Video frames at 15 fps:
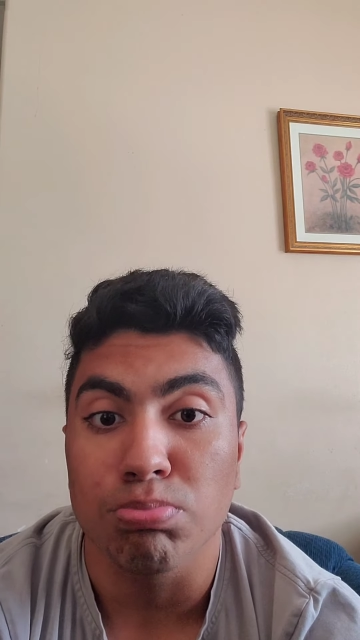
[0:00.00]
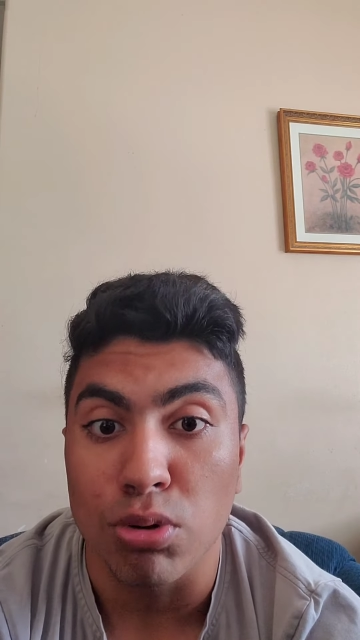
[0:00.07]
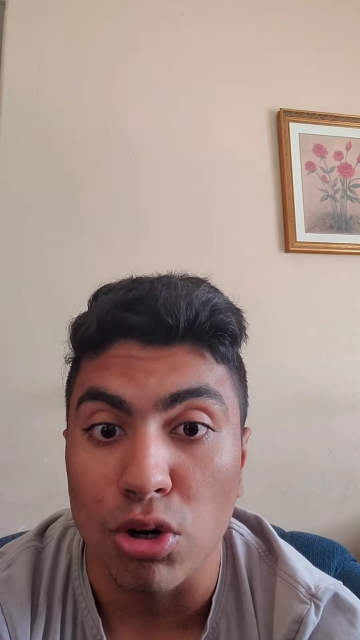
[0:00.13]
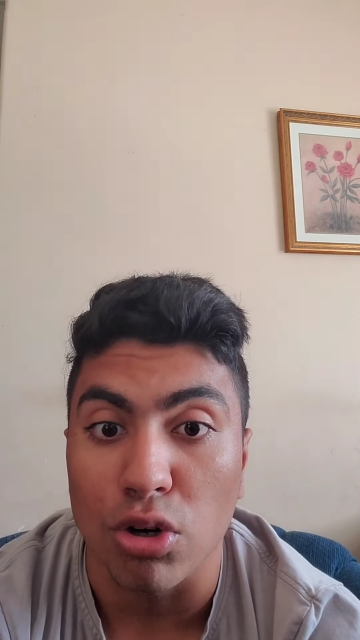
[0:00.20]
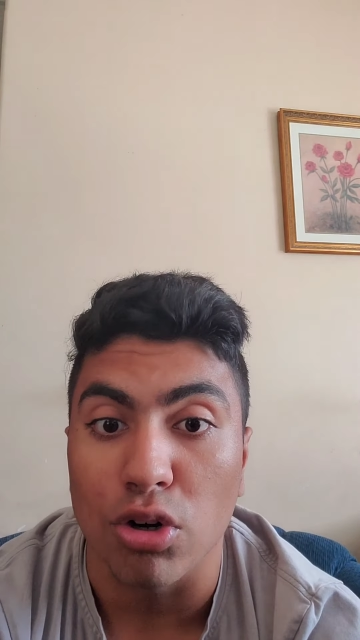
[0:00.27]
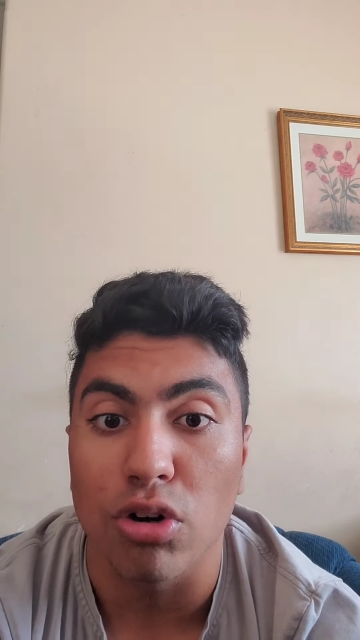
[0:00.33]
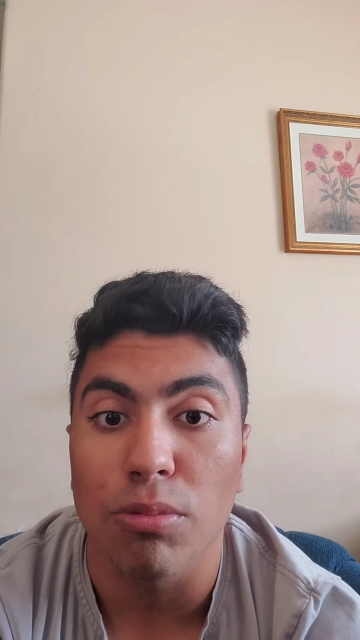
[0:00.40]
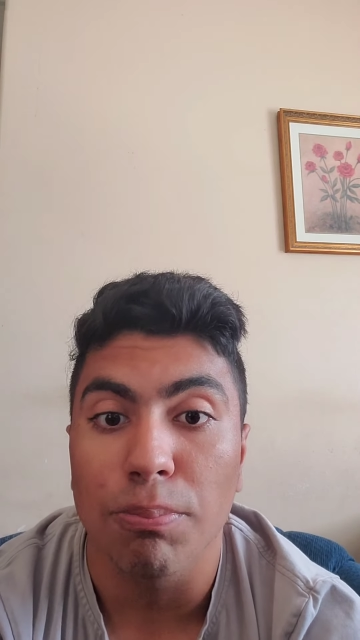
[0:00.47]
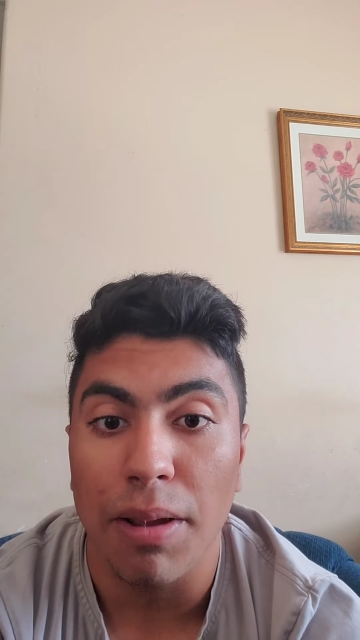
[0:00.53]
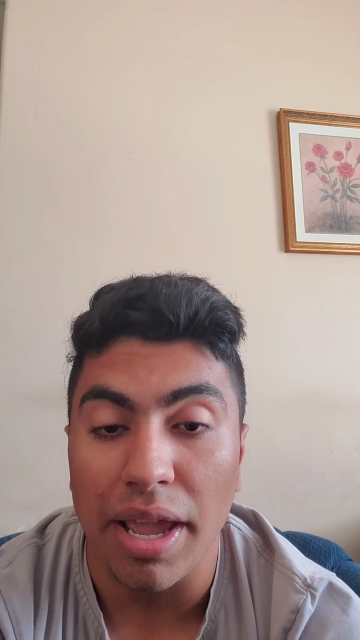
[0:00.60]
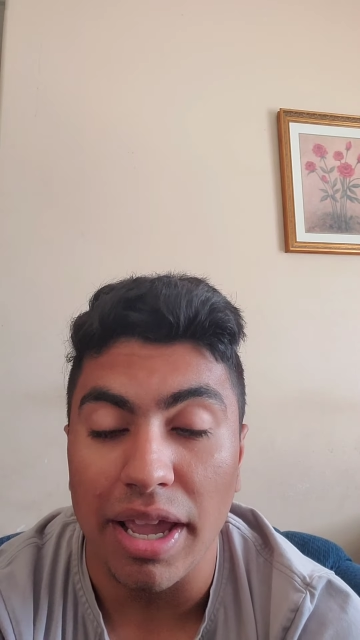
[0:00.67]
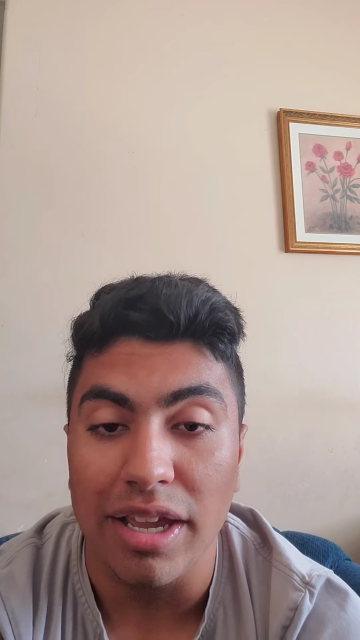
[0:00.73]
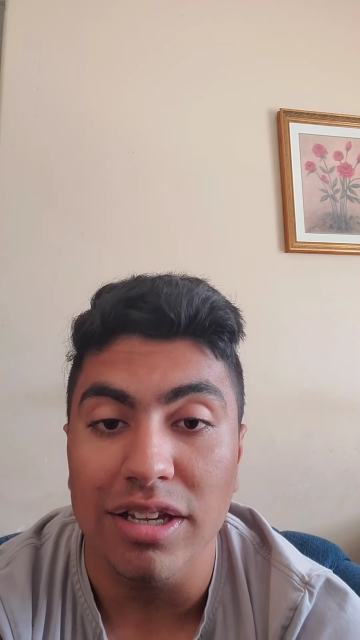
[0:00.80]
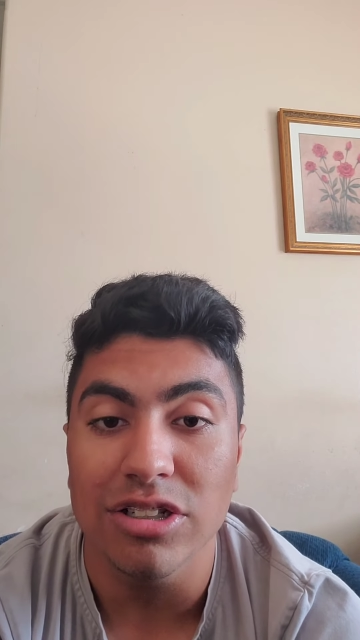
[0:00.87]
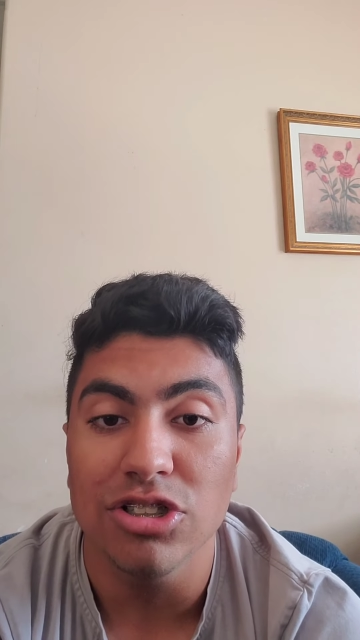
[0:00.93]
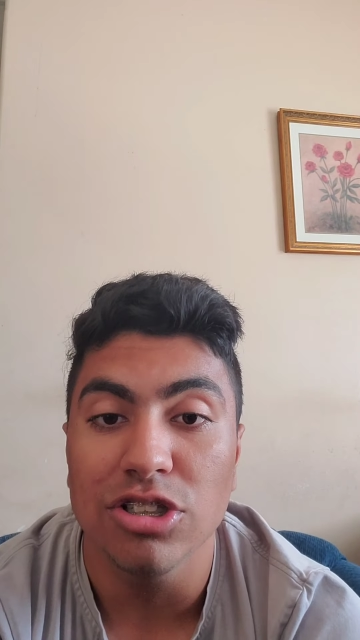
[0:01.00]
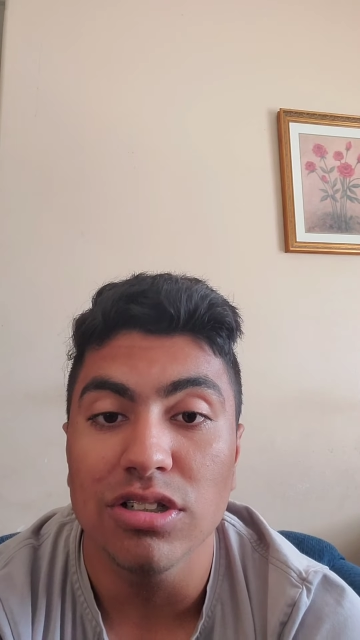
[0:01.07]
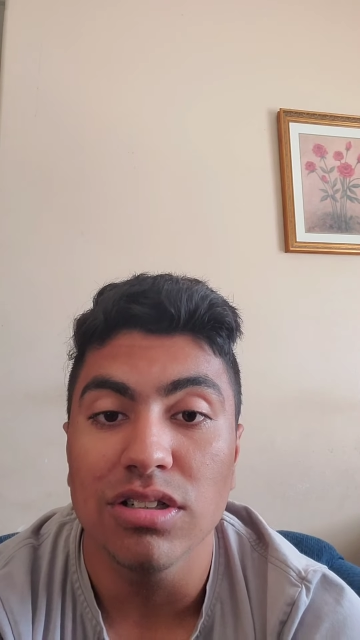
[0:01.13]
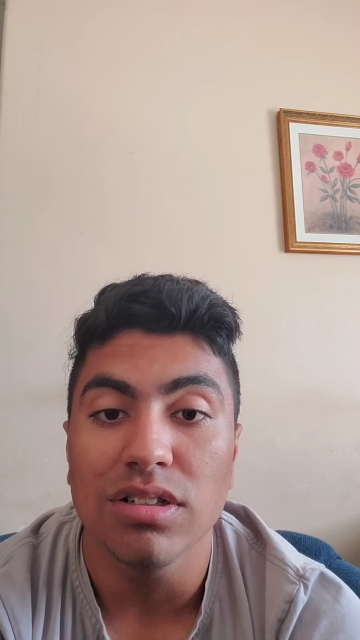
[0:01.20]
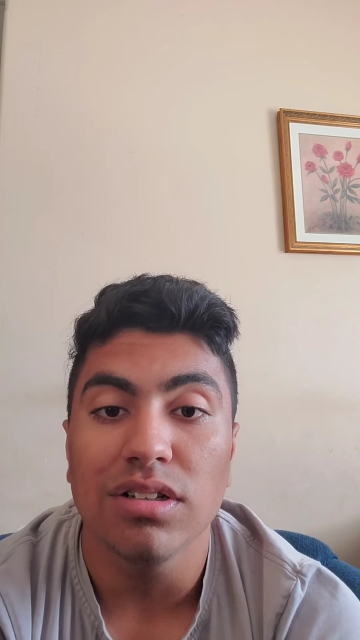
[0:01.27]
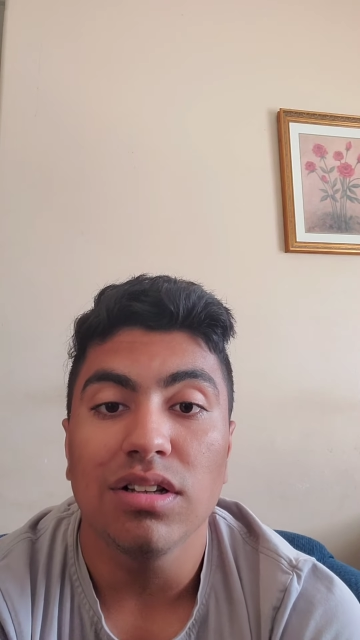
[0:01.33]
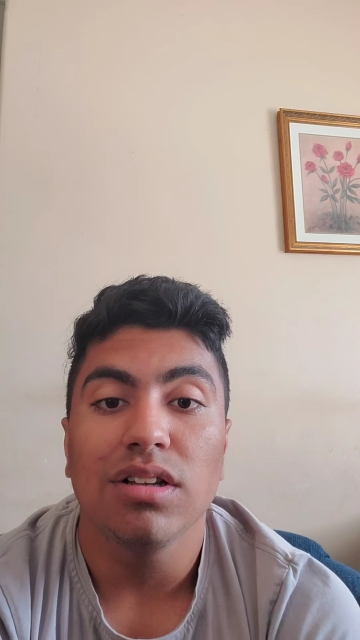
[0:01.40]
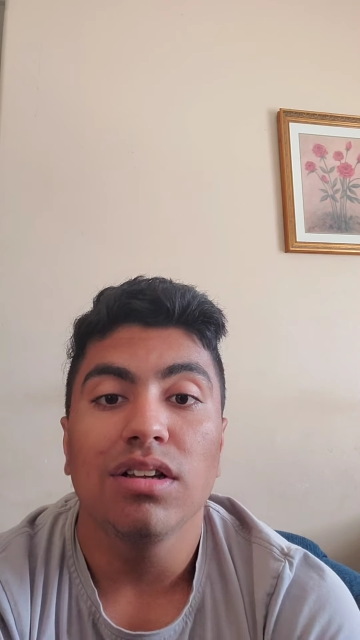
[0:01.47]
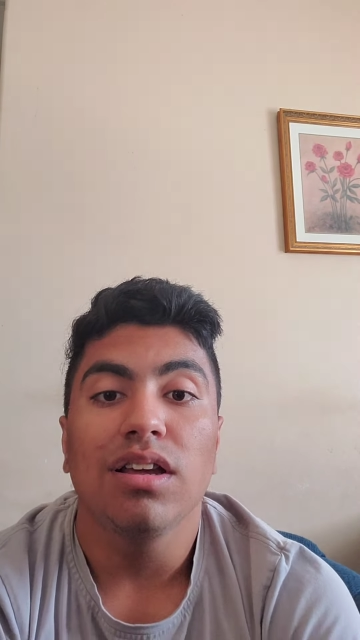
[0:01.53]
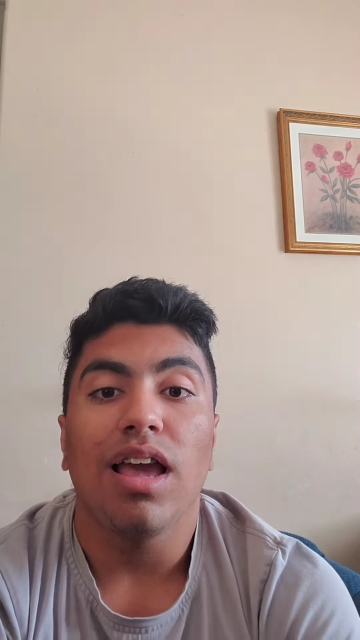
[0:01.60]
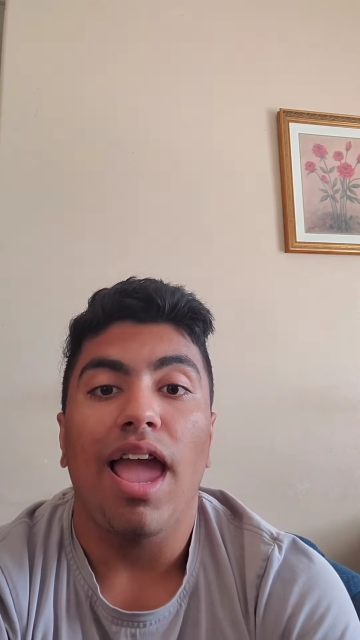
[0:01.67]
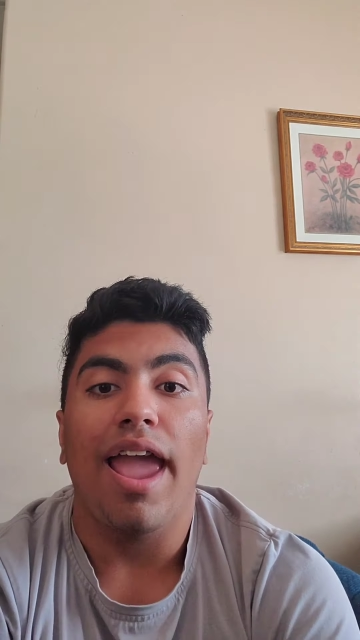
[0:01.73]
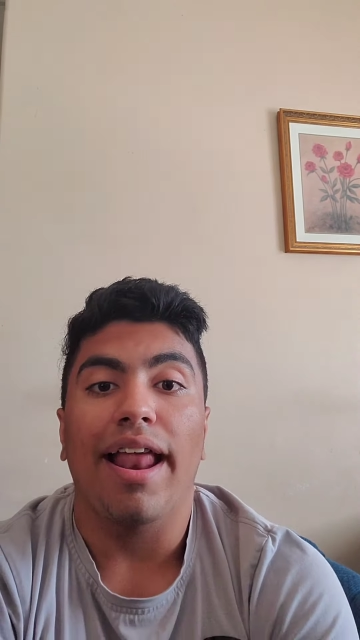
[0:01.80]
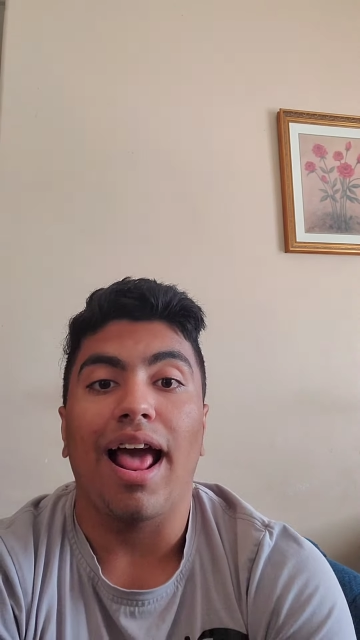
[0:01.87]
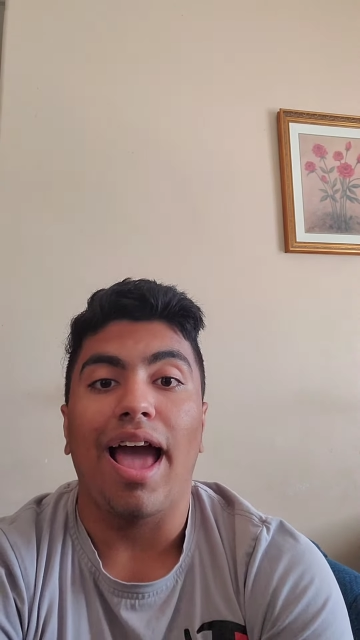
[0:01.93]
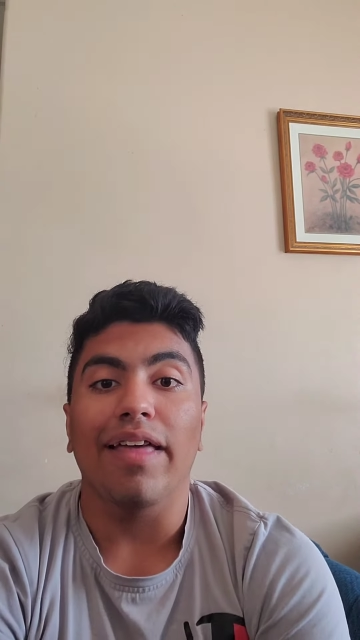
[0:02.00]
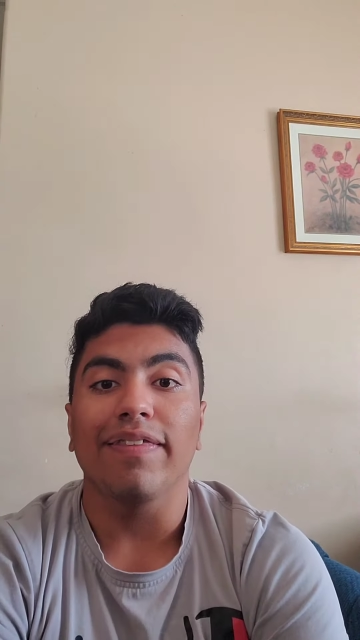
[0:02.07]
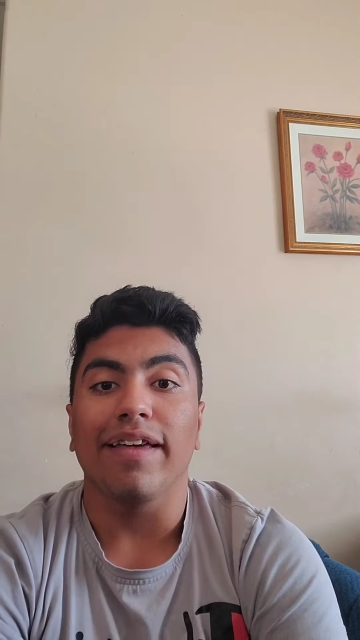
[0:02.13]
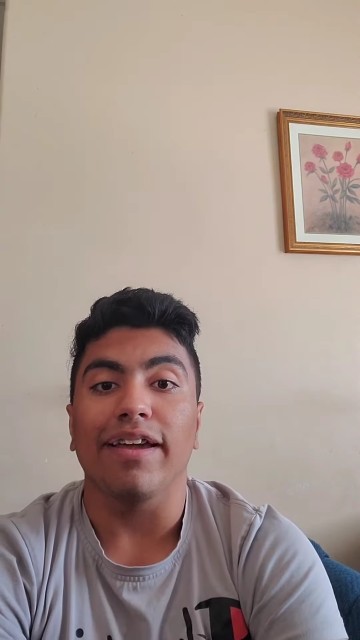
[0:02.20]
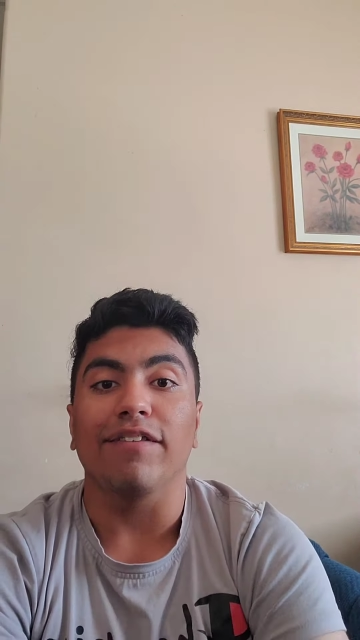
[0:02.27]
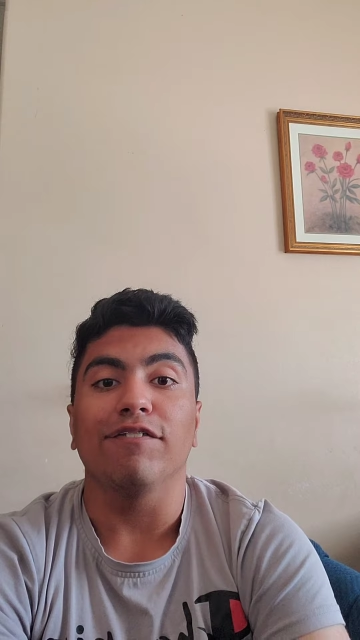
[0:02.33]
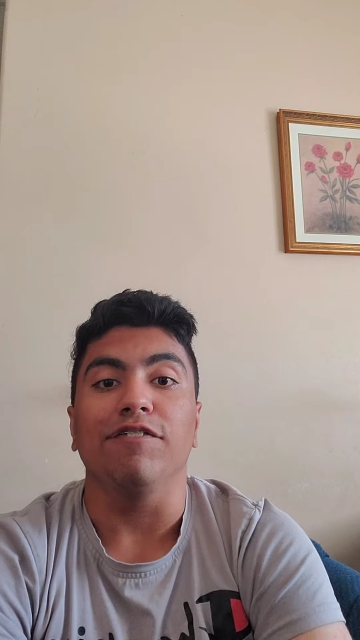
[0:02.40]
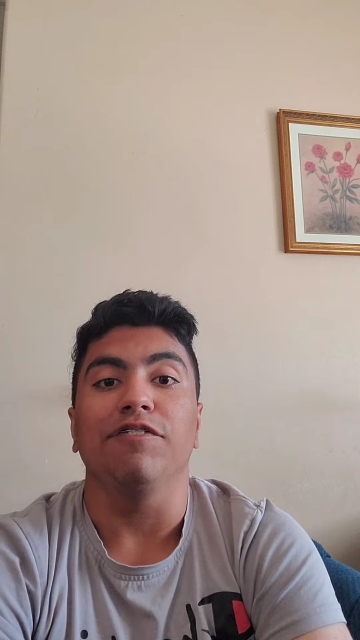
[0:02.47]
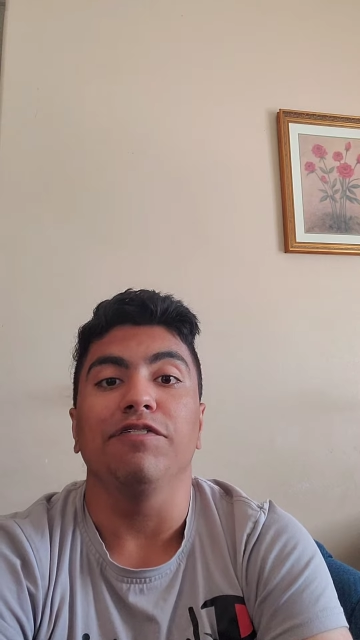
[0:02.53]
per page, and I had like